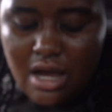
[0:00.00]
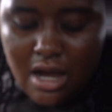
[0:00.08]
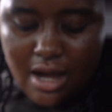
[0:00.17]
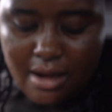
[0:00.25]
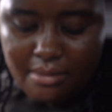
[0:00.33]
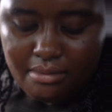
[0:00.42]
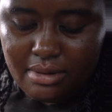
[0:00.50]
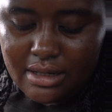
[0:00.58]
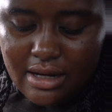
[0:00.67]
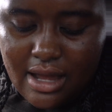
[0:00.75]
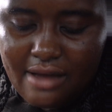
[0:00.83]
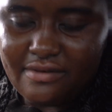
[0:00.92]

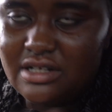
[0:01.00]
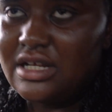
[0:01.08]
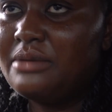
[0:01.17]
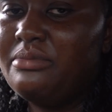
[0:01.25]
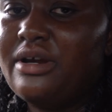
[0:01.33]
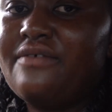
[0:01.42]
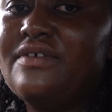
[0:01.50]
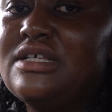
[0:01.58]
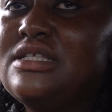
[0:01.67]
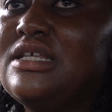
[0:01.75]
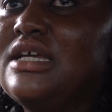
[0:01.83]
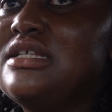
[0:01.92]
but I haven't had
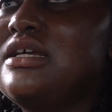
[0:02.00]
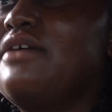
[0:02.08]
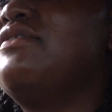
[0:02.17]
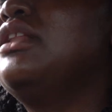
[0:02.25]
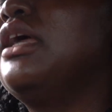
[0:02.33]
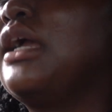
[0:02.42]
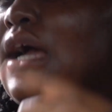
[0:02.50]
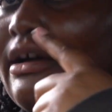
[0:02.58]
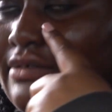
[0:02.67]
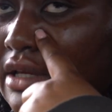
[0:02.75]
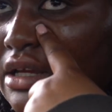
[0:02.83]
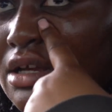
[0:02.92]
breakfast yet. I feel like
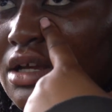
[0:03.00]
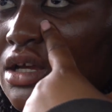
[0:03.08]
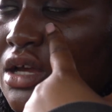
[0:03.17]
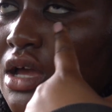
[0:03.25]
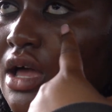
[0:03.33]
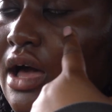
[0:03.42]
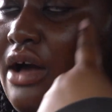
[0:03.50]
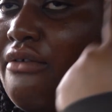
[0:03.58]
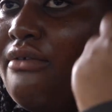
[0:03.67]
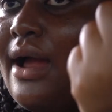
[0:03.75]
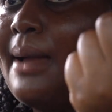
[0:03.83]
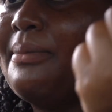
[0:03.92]
having a
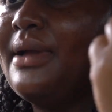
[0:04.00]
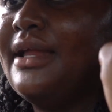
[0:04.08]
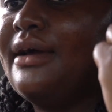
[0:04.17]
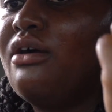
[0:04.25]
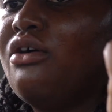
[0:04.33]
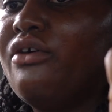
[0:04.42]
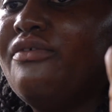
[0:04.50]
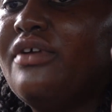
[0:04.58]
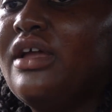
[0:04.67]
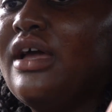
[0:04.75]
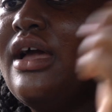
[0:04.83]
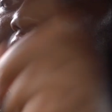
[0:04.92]
wrap and a
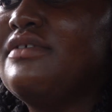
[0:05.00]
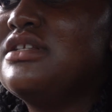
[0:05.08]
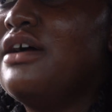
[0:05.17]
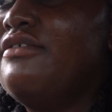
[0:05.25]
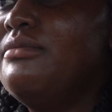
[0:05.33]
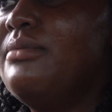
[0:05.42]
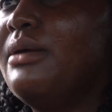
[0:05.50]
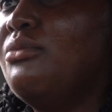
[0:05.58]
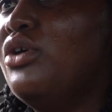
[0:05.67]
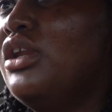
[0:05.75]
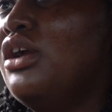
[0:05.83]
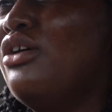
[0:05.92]
coffee. I haven't had my
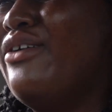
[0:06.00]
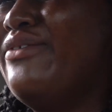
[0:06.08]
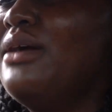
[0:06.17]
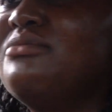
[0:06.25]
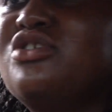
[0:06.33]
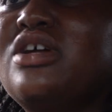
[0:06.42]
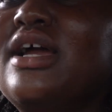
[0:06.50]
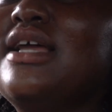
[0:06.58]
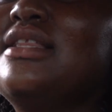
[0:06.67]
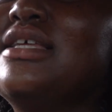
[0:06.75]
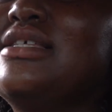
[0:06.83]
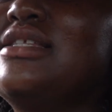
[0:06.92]
morning coffee. I'm
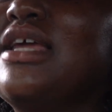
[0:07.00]
trying these